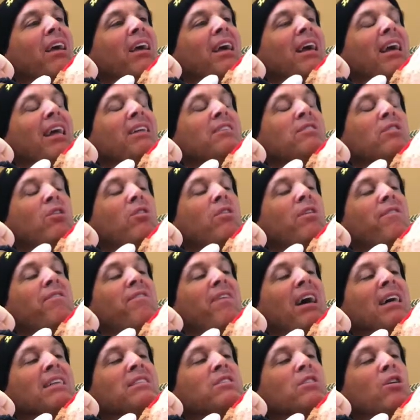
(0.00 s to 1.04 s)
in his own
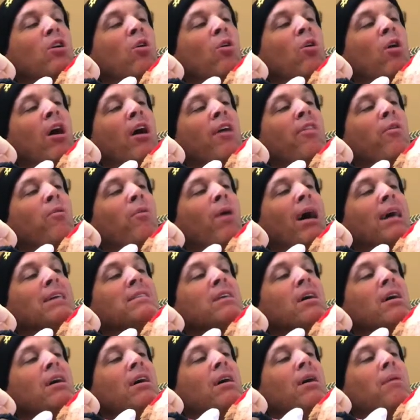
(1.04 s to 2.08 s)
defense or
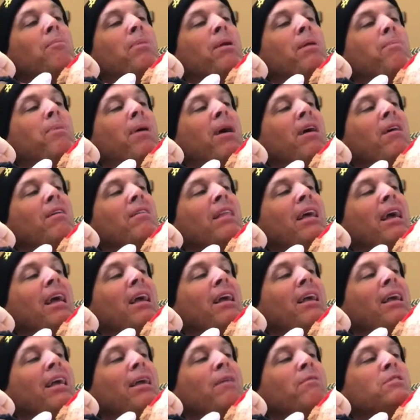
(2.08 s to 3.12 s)
otherwise, but
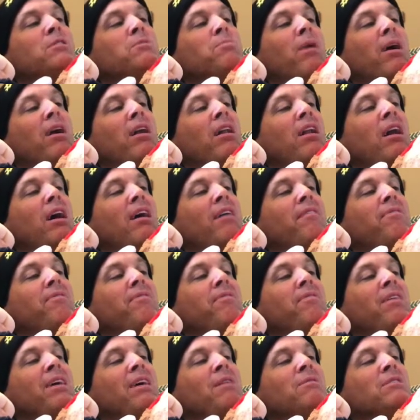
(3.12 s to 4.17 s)
apparently he was a smart
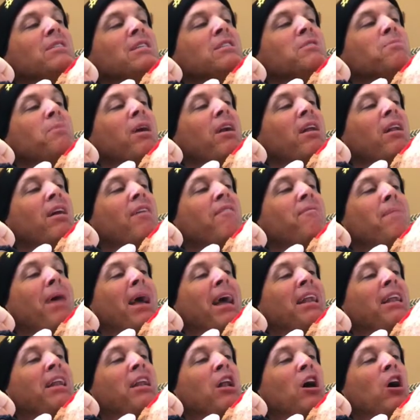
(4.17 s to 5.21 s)
enough
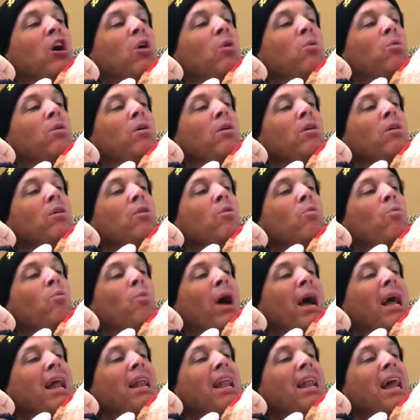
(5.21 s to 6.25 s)
man to know
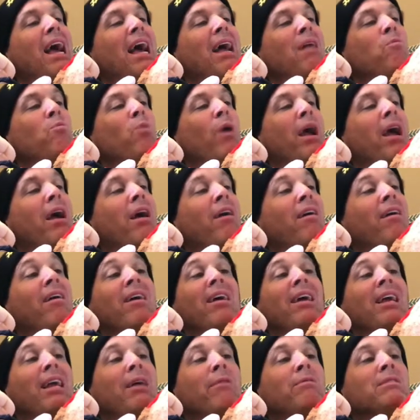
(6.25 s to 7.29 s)
when and where
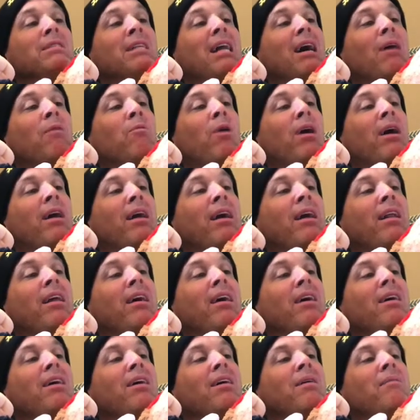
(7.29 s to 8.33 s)
he was not wanted,
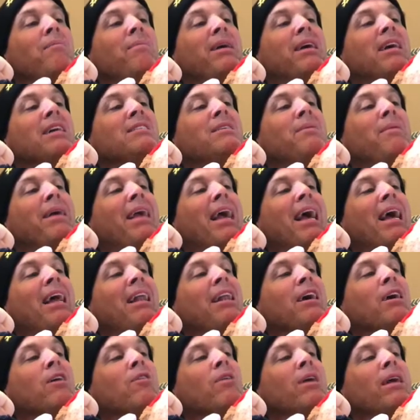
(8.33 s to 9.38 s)
because he began
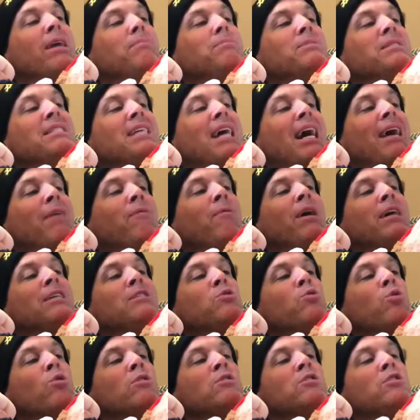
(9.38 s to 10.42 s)
to creep sideways
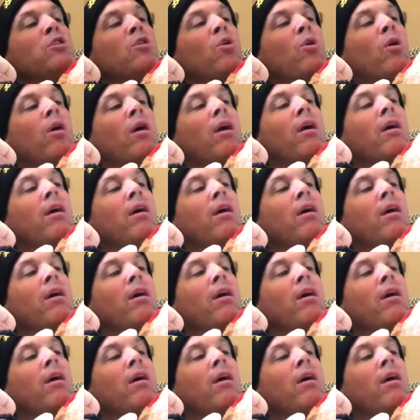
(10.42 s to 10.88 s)
towards the door.